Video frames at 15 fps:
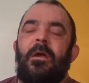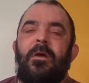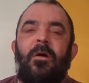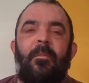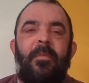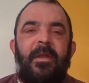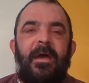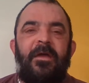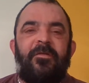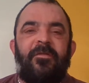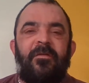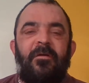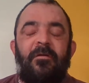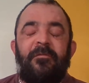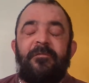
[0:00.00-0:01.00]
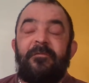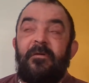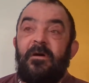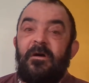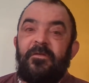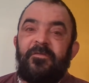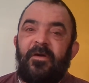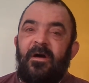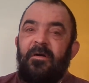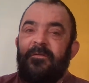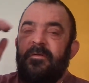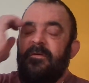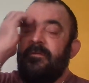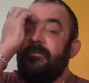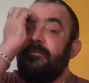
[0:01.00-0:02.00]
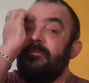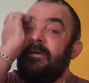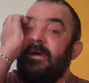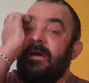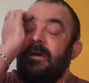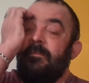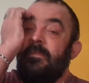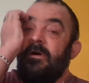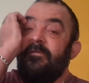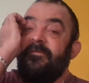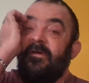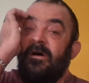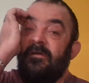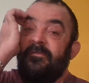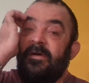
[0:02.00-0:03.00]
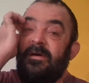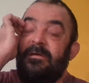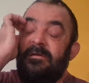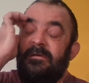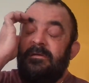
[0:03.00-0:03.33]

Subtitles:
A combination of her childhood and my father,